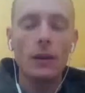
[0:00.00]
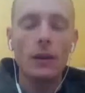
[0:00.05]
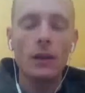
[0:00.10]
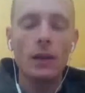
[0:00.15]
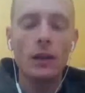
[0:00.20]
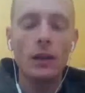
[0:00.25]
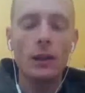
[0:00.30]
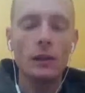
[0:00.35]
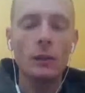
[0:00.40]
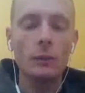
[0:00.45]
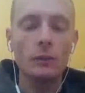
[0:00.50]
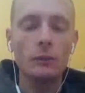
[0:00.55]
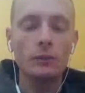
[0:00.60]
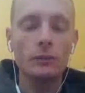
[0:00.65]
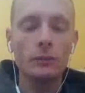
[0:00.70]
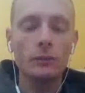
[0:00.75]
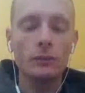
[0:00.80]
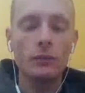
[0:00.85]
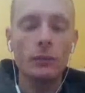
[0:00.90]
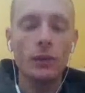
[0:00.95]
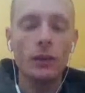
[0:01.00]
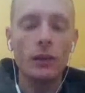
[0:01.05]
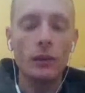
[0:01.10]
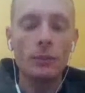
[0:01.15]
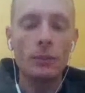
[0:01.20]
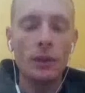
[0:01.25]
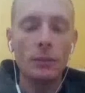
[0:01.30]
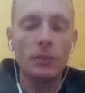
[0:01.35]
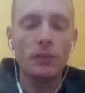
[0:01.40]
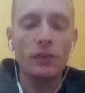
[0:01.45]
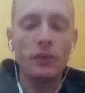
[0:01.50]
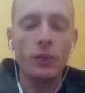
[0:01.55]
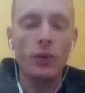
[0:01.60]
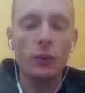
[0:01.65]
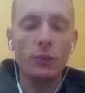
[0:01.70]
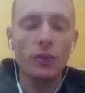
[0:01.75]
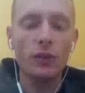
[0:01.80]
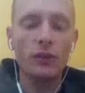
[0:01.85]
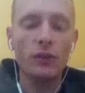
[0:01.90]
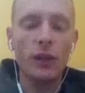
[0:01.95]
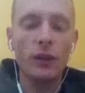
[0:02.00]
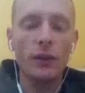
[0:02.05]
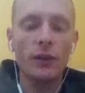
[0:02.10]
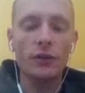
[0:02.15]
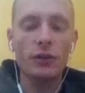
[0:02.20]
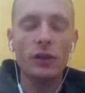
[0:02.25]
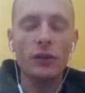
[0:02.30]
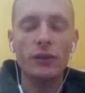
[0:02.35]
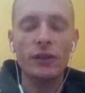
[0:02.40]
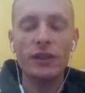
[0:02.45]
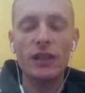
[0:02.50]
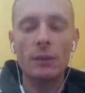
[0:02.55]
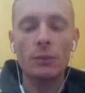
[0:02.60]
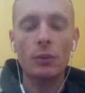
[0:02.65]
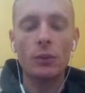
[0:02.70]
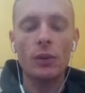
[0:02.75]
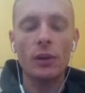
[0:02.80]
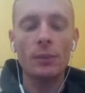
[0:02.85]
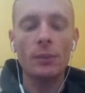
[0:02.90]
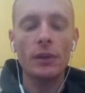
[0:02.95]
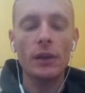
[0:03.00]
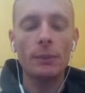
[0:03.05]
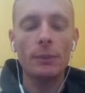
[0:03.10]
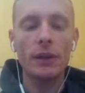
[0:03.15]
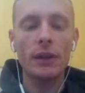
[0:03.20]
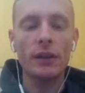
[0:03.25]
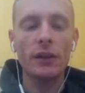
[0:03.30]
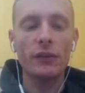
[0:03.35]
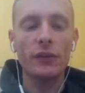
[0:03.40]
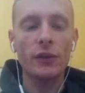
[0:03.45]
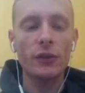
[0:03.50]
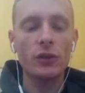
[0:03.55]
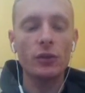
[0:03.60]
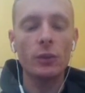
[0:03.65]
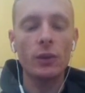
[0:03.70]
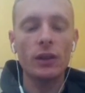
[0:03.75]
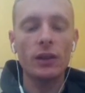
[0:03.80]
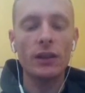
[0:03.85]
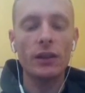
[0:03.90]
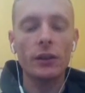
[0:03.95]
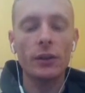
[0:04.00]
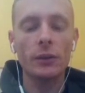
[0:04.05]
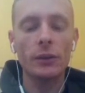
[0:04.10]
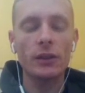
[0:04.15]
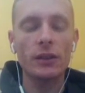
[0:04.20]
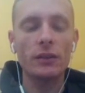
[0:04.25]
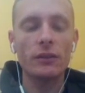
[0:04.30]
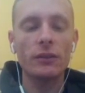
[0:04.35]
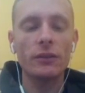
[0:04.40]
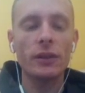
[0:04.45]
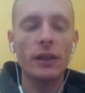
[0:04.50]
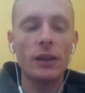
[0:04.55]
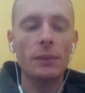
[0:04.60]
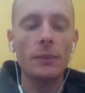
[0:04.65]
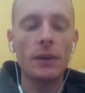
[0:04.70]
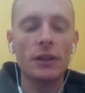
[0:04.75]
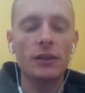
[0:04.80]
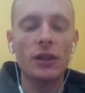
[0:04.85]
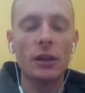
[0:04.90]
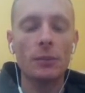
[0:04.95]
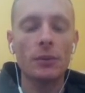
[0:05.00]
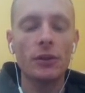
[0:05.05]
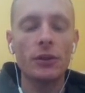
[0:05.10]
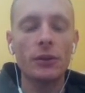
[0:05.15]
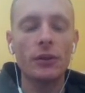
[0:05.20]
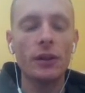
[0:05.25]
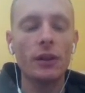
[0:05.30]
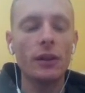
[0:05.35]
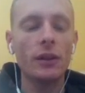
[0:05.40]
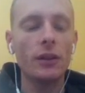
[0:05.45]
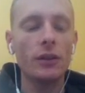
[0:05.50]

Um, but before Bro Flower, so for example when manipulating the first one, there wasn't really much opportunity